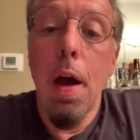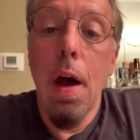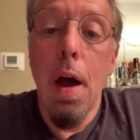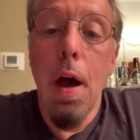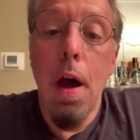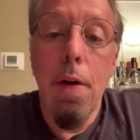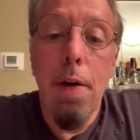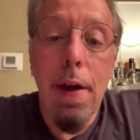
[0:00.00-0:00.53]

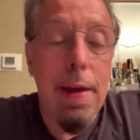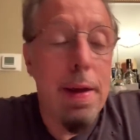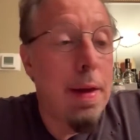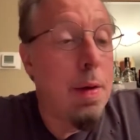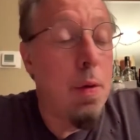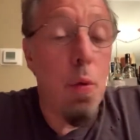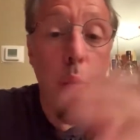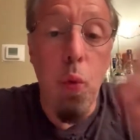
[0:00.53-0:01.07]
All right.
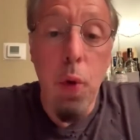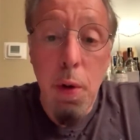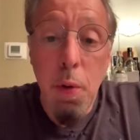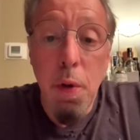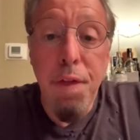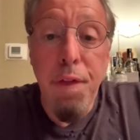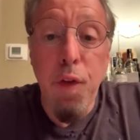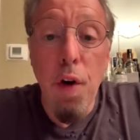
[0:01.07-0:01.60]
We
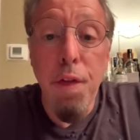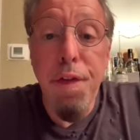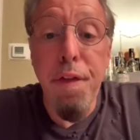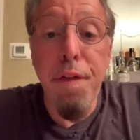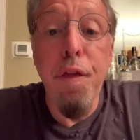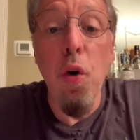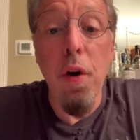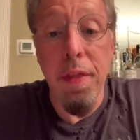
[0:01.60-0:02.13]
were 4 for
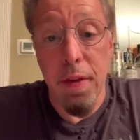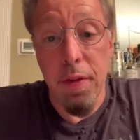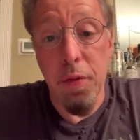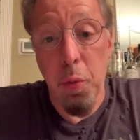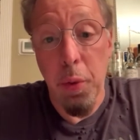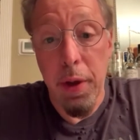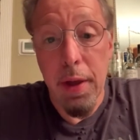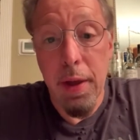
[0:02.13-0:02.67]
4
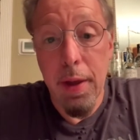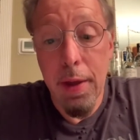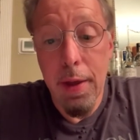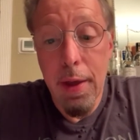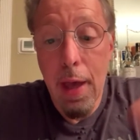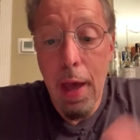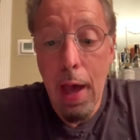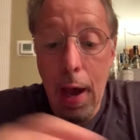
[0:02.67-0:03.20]
this week.
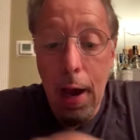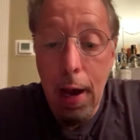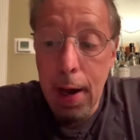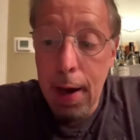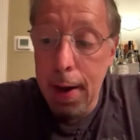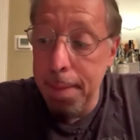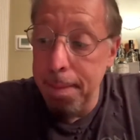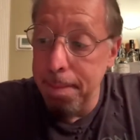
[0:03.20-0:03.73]

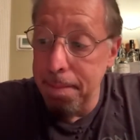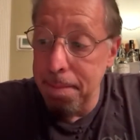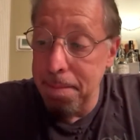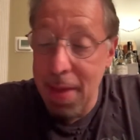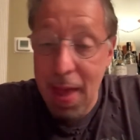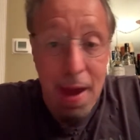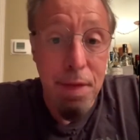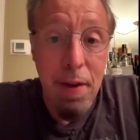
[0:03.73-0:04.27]

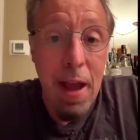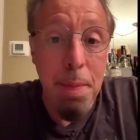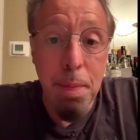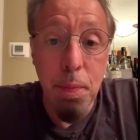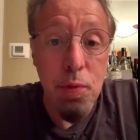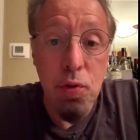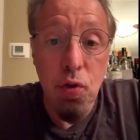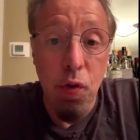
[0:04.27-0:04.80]
every
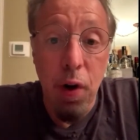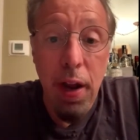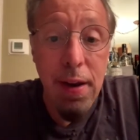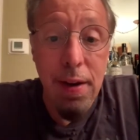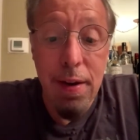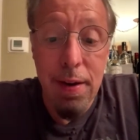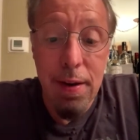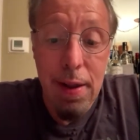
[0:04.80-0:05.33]
album was
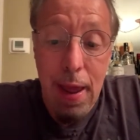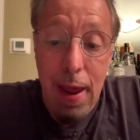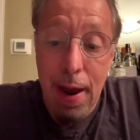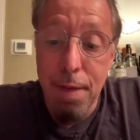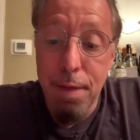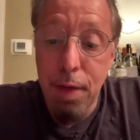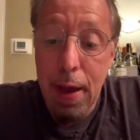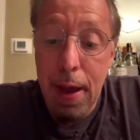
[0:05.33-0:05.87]
great.
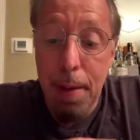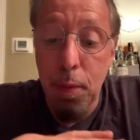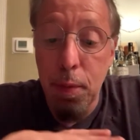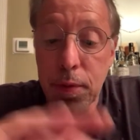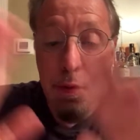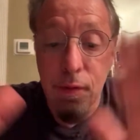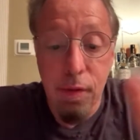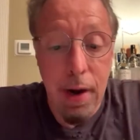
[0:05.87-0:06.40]
Every album
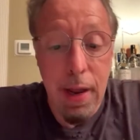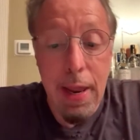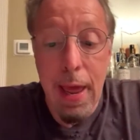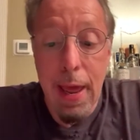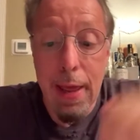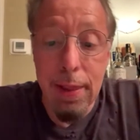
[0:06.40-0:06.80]
was great. And